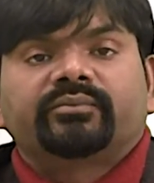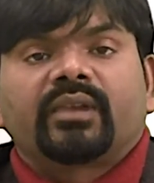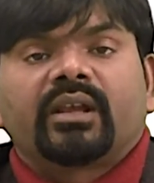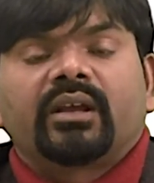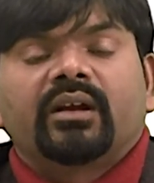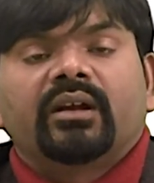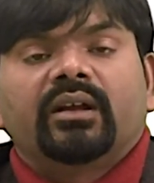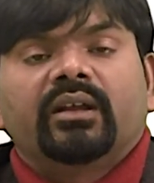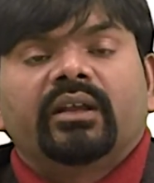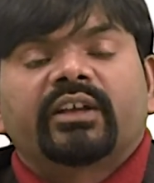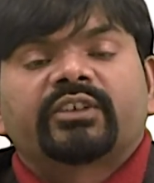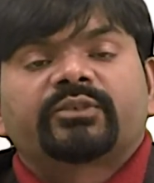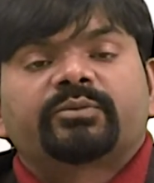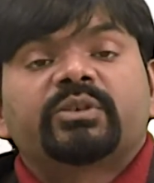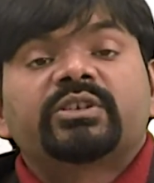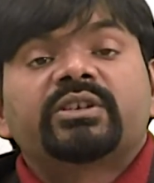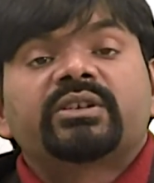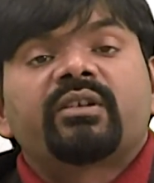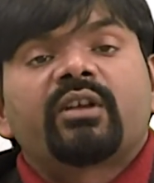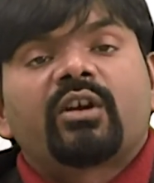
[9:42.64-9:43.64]

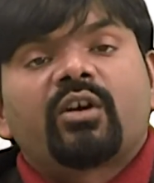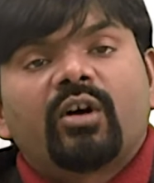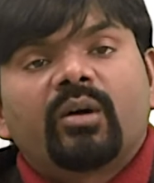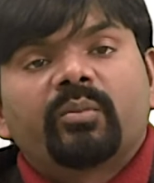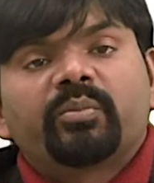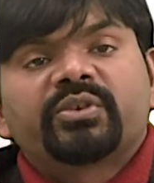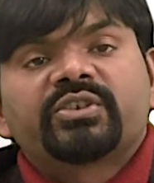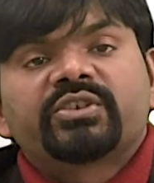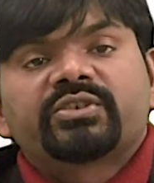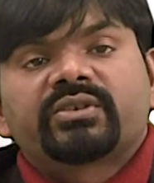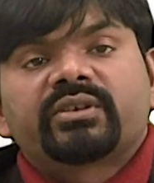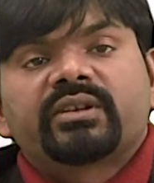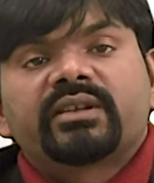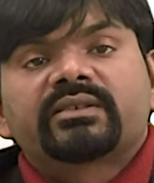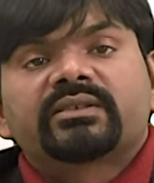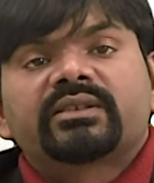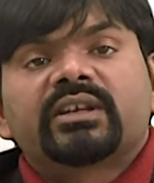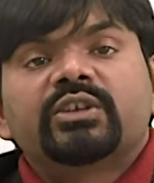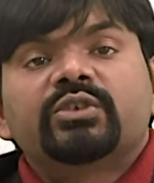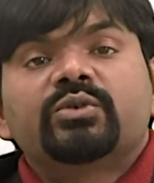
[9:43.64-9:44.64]
expository composition
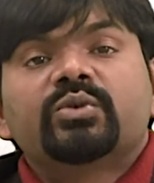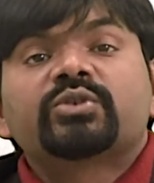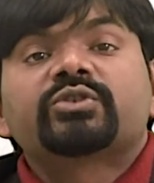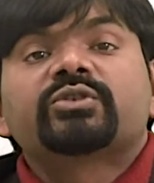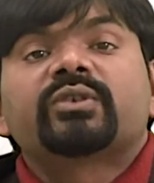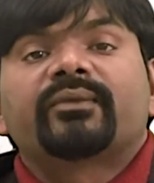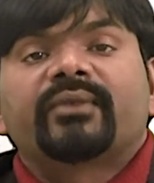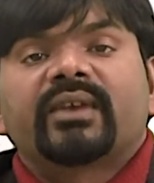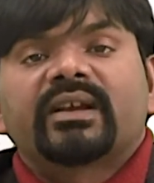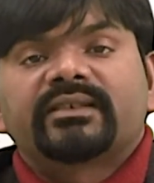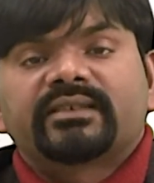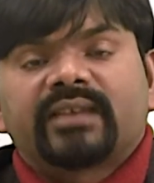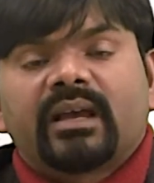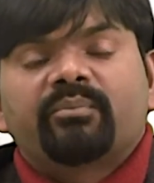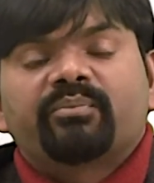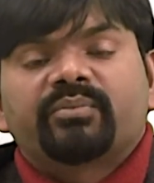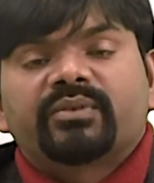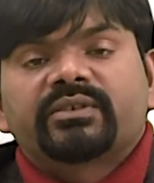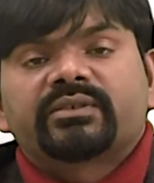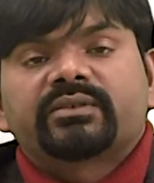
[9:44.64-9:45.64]
is the use of
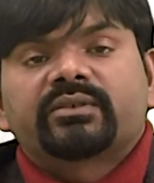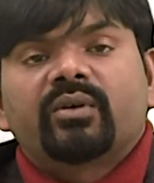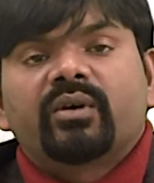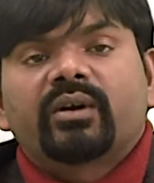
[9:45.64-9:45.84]
examples.